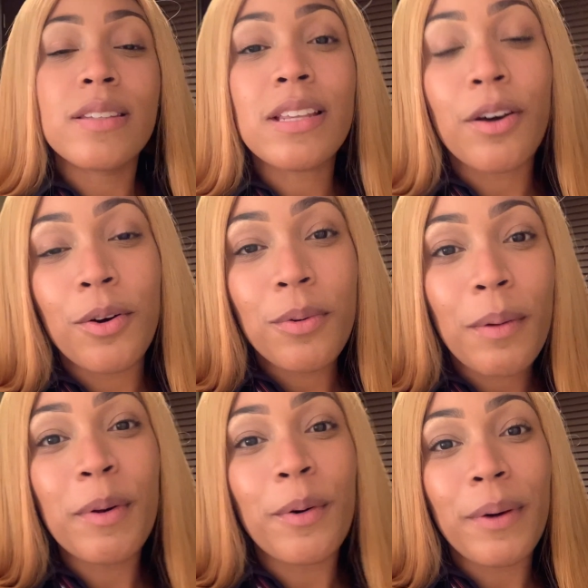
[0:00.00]
So
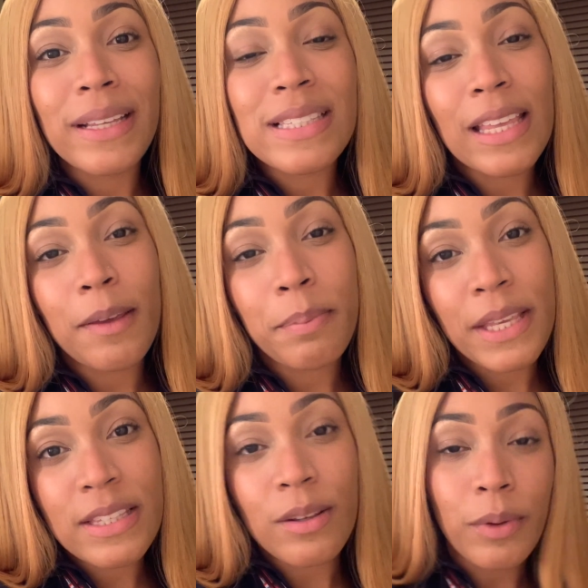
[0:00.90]
I'm going to get
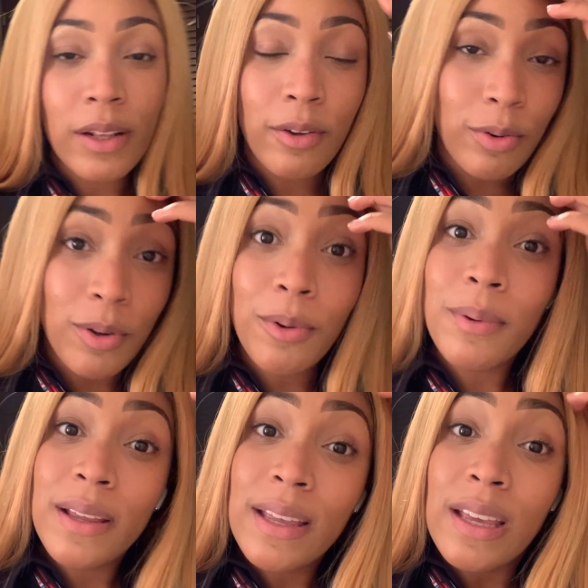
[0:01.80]
pizza with the crew
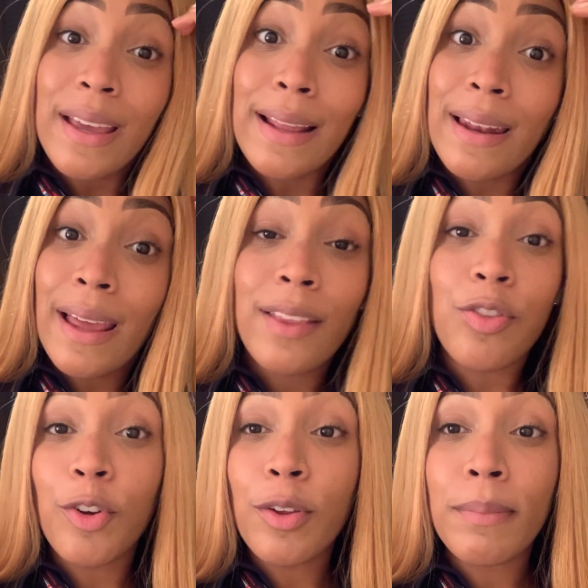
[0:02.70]
in like
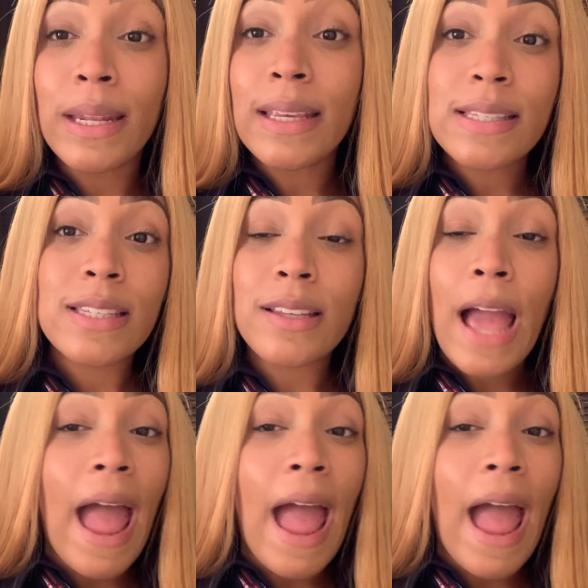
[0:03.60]
30 minutes.